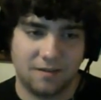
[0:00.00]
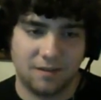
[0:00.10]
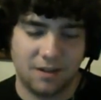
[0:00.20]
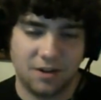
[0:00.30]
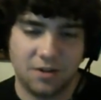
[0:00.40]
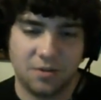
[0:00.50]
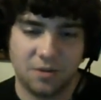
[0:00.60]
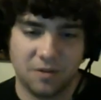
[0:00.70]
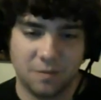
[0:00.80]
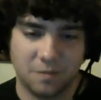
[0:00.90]
You're
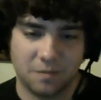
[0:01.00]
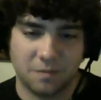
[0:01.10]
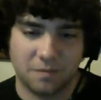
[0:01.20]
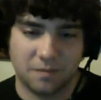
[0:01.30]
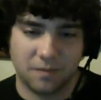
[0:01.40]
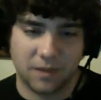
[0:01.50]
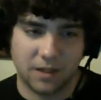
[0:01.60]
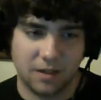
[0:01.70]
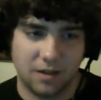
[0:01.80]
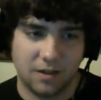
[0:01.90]
cool.
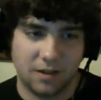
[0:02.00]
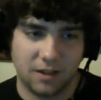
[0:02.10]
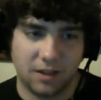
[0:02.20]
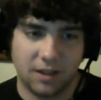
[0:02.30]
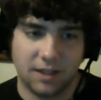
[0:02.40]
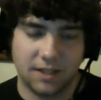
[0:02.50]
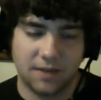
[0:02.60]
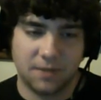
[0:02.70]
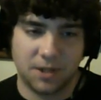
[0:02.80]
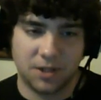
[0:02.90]
Are they like
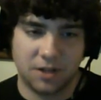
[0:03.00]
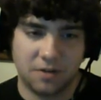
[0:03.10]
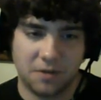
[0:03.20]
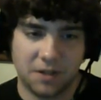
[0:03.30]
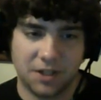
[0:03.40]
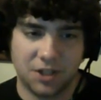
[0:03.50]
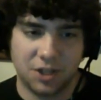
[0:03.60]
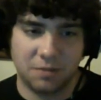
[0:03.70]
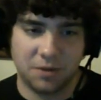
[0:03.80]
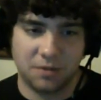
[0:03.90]
sabotaging our
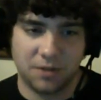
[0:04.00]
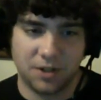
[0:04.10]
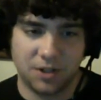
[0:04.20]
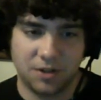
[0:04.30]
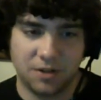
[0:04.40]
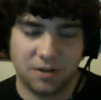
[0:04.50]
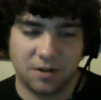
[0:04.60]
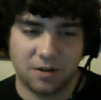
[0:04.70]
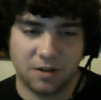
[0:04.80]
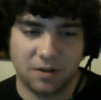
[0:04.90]
relationship with Russia or,
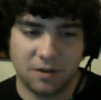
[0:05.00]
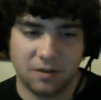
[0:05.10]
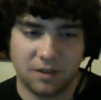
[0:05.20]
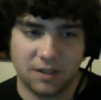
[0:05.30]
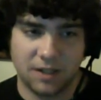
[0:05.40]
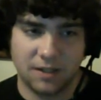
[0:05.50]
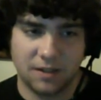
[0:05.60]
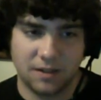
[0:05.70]
or you these guys?